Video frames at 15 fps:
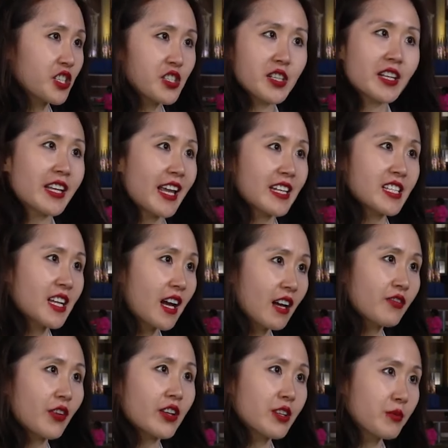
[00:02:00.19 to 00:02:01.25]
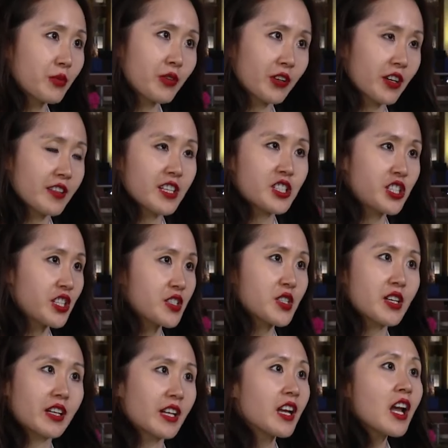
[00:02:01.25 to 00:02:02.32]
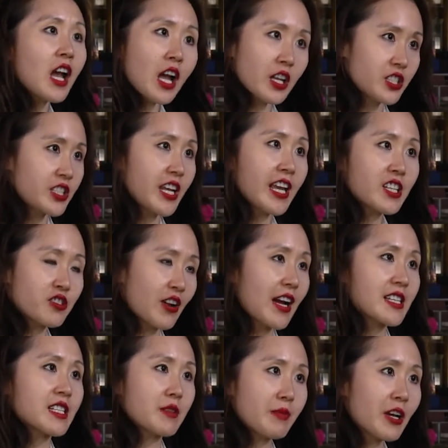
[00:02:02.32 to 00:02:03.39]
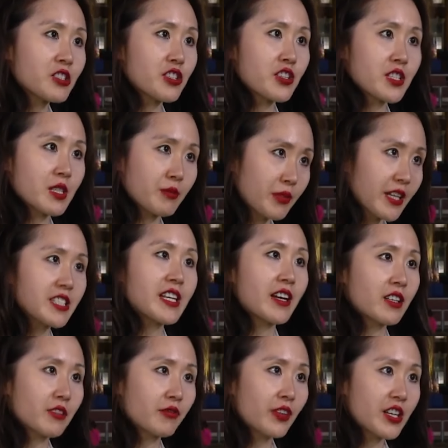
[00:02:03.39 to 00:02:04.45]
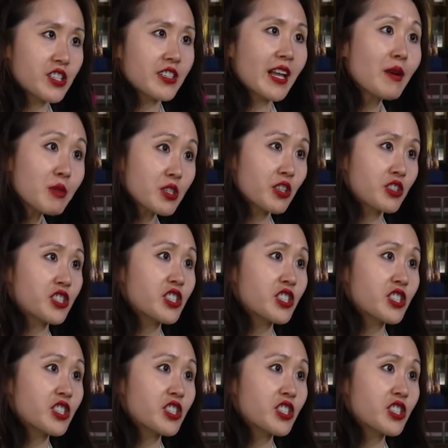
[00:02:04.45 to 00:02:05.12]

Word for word: she's going to get tough on the border, that she's going to take drastic measures to bring down inflation. That was her